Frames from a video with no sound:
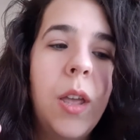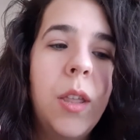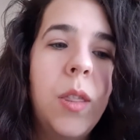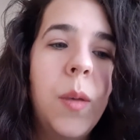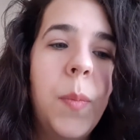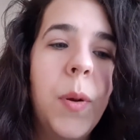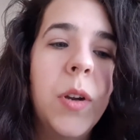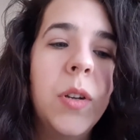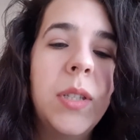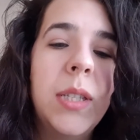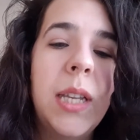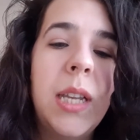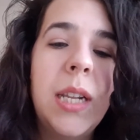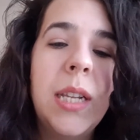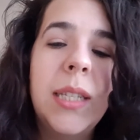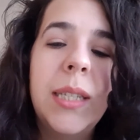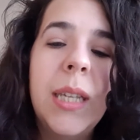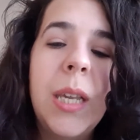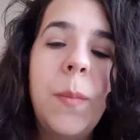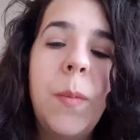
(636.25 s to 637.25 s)
the person
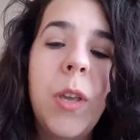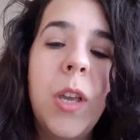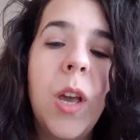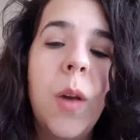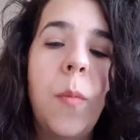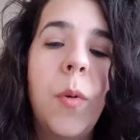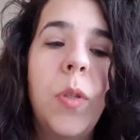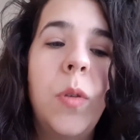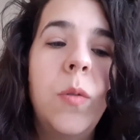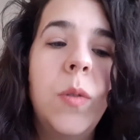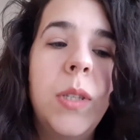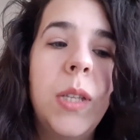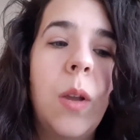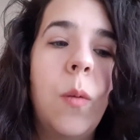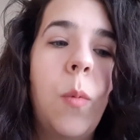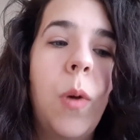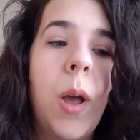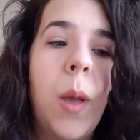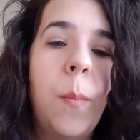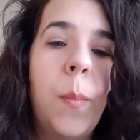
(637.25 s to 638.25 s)
is keeping up with who
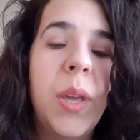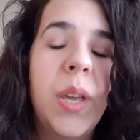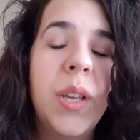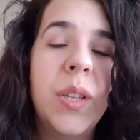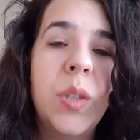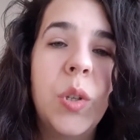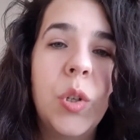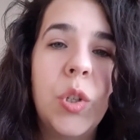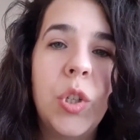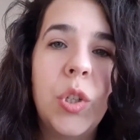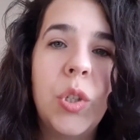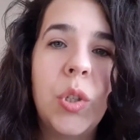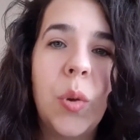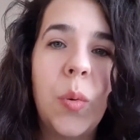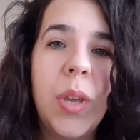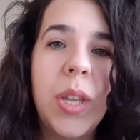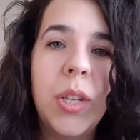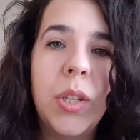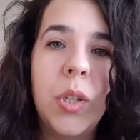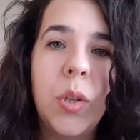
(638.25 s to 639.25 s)
said what because they're just so
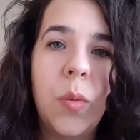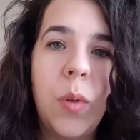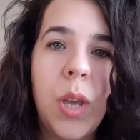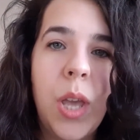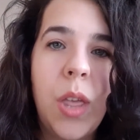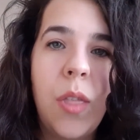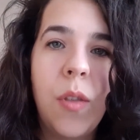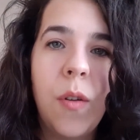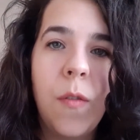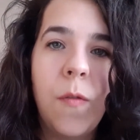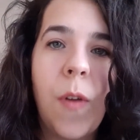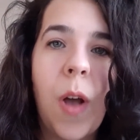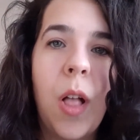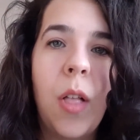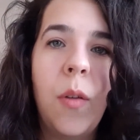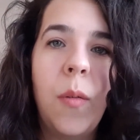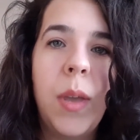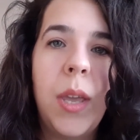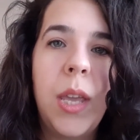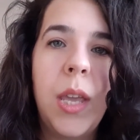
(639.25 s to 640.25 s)
into it and they're
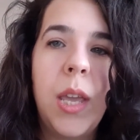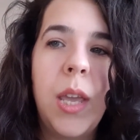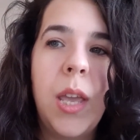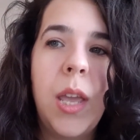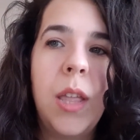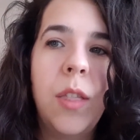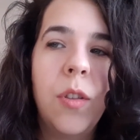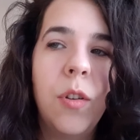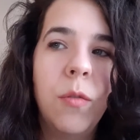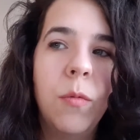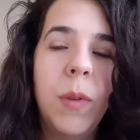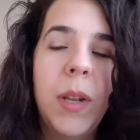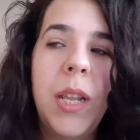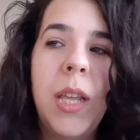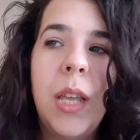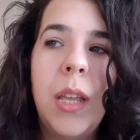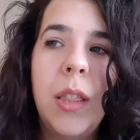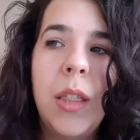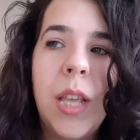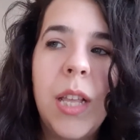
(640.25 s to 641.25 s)
following it and they're
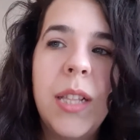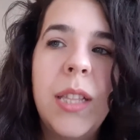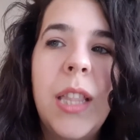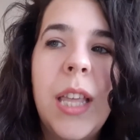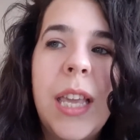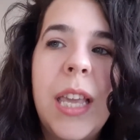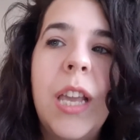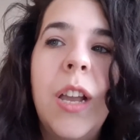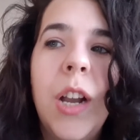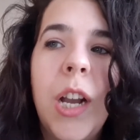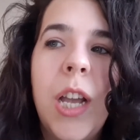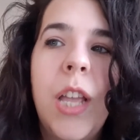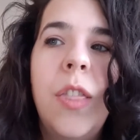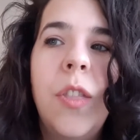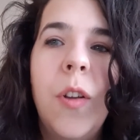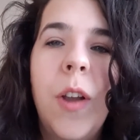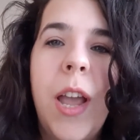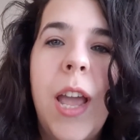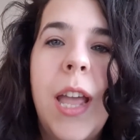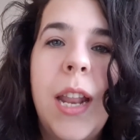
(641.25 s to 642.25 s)
reading it, they hear it in
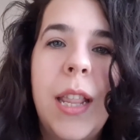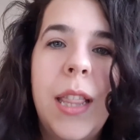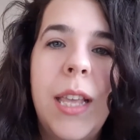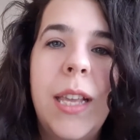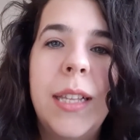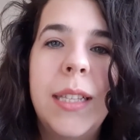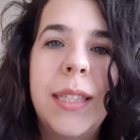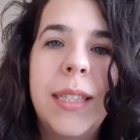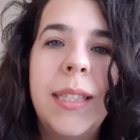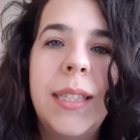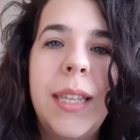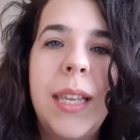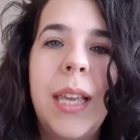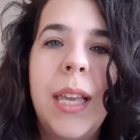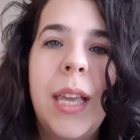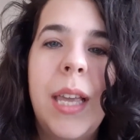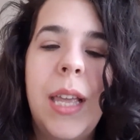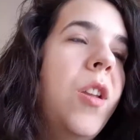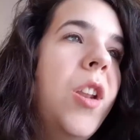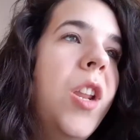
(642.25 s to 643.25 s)
their head and they can see it.